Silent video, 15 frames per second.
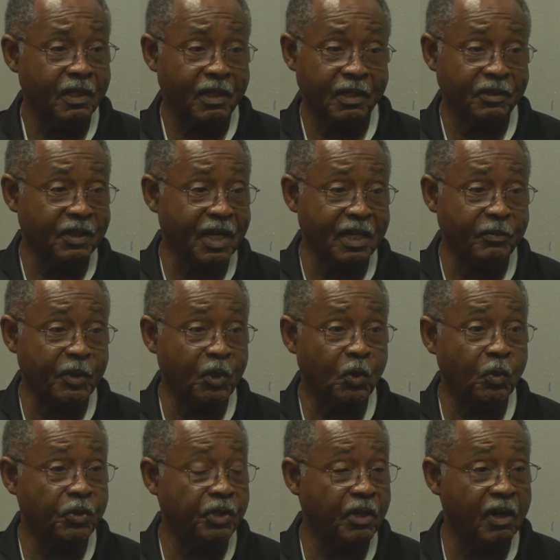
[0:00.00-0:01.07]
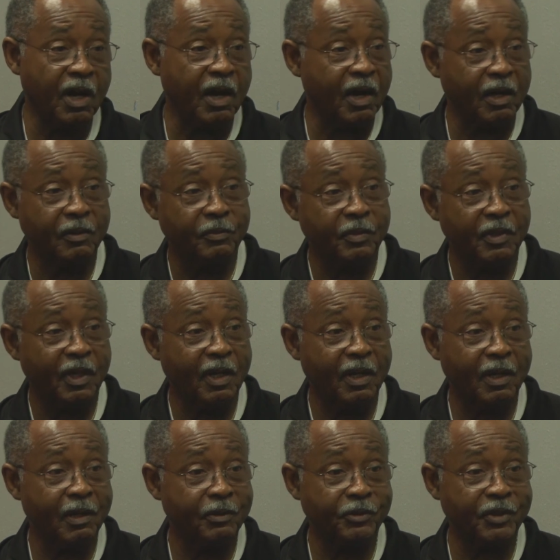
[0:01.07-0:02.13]
You got to be who you are.
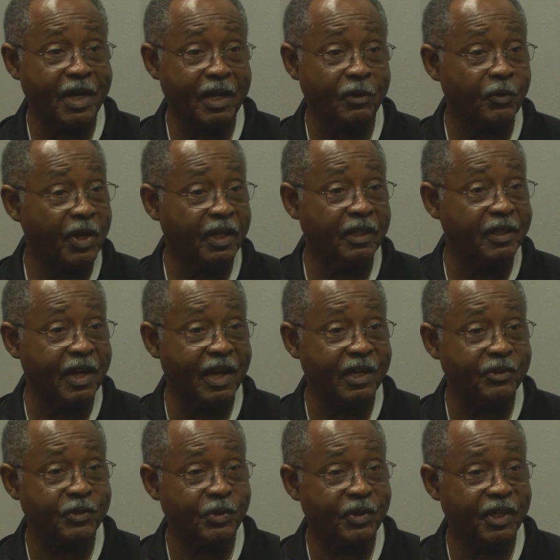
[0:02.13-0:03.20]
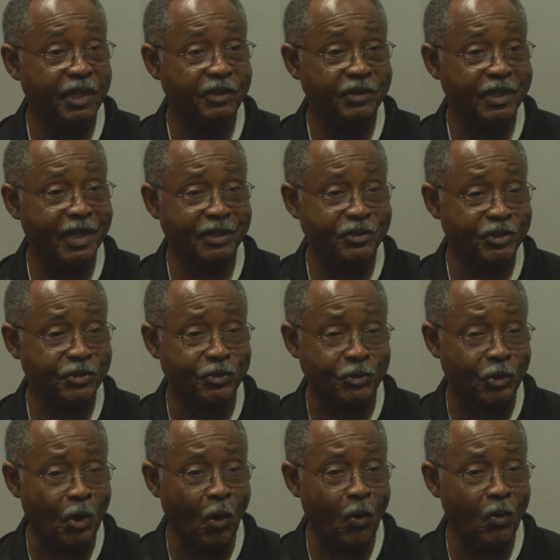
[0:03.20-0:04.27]
You got to recognize, okay? You can't just
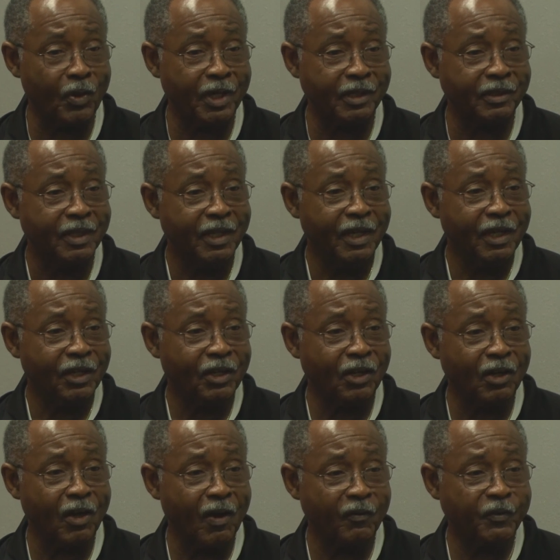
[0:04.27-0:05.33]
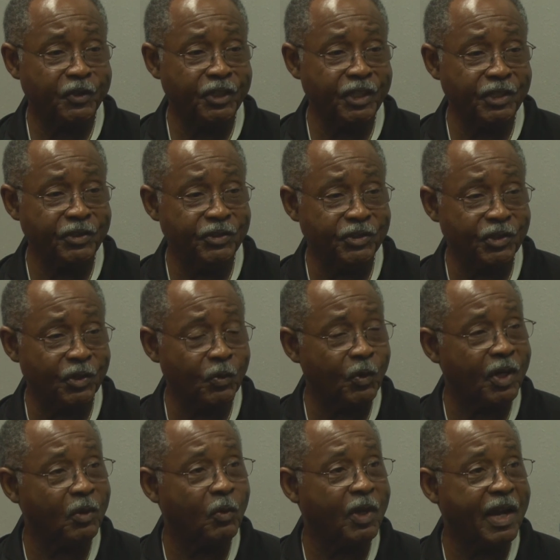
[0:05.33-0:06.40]
go and cut off jeans or
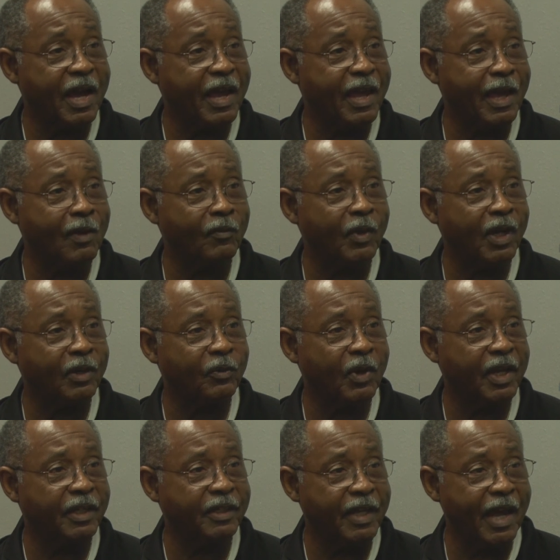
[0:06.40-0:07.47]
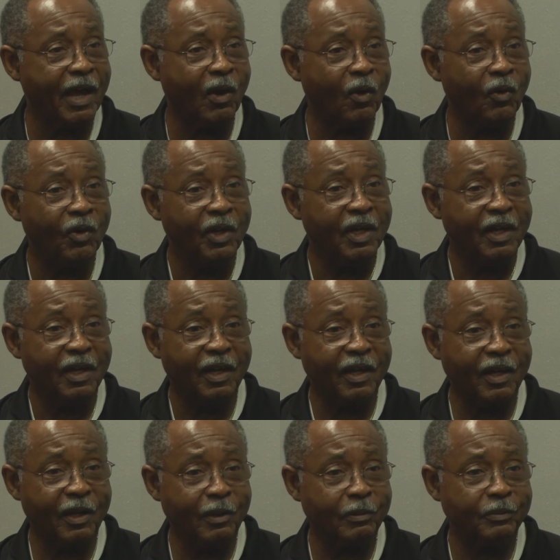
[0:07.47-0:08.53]
wear what I have on right now.
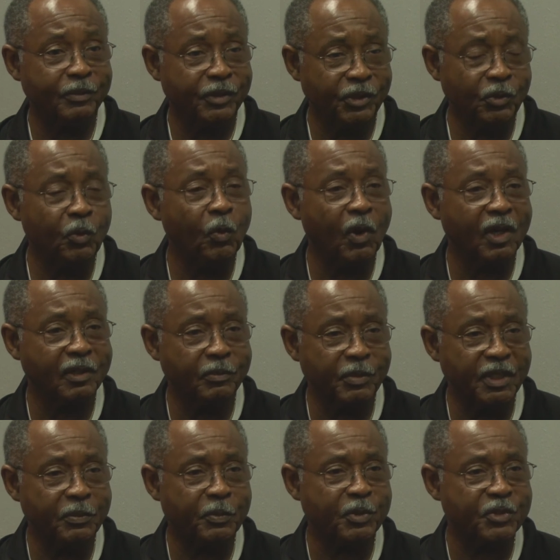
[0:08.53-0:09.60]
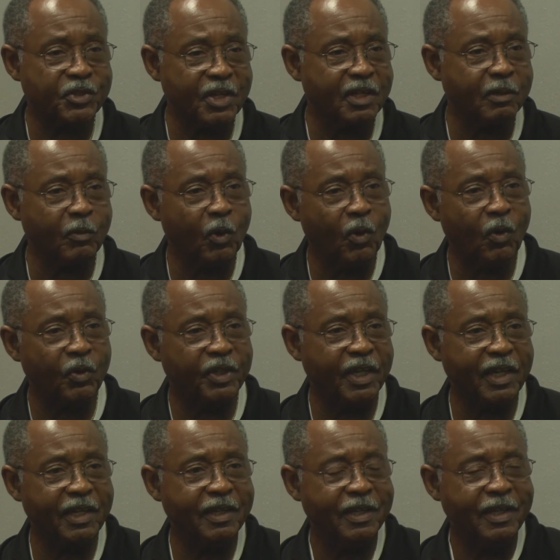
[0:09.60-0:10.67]
You want to be presentable,
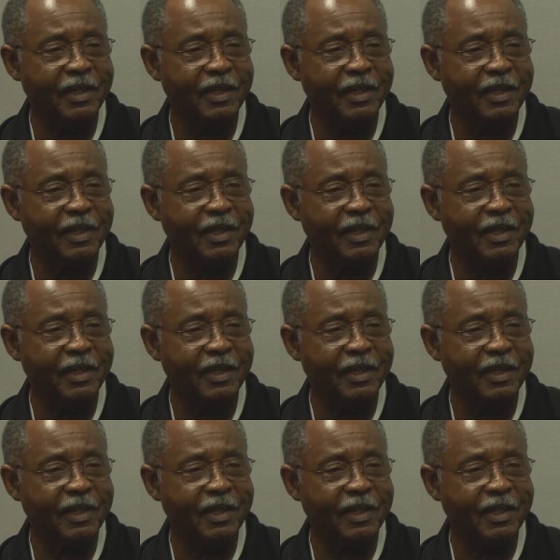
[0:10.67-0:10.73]
okay?